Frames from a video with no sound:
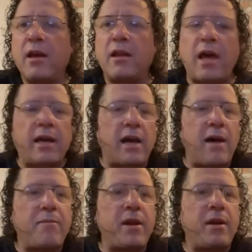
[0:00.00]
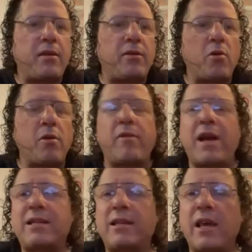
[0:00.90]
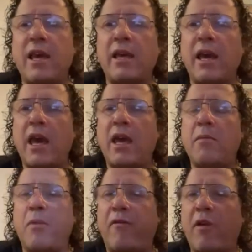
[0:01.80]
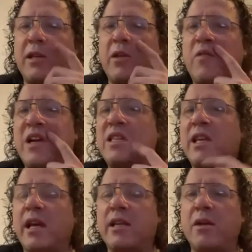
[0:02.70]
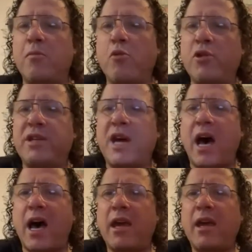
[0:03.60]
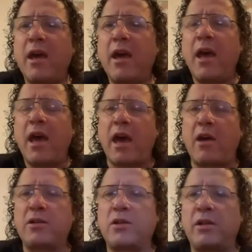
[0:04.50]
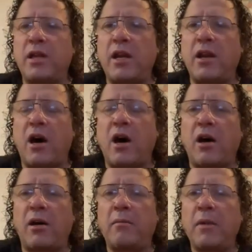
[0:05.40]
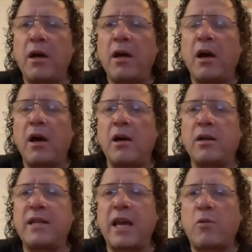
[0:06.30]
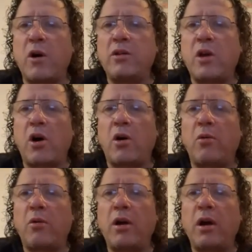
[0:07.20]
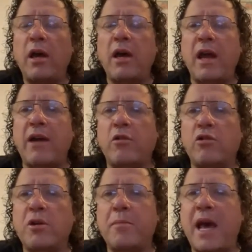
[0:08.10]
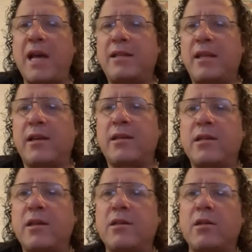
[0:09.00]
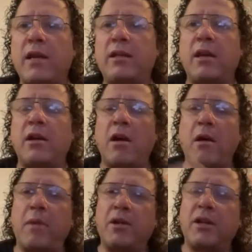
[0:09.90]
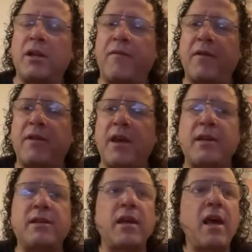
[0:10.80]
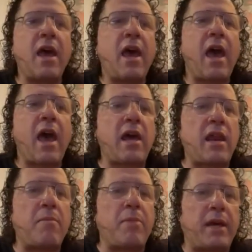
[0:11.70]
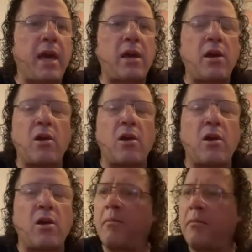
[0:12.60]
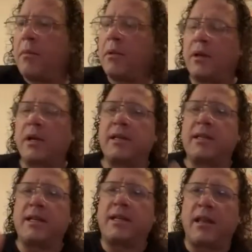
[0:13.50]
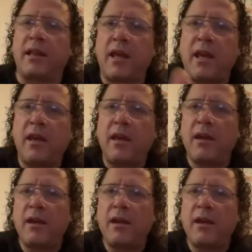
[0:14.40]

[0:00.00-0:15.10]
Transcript: Like I've been doing wrestling, and before I did wrestling, I did Muay Thai. I also did Taekwondo and acro gymnastics. So I did a bunch of different things, and I became, you know, I'm consistently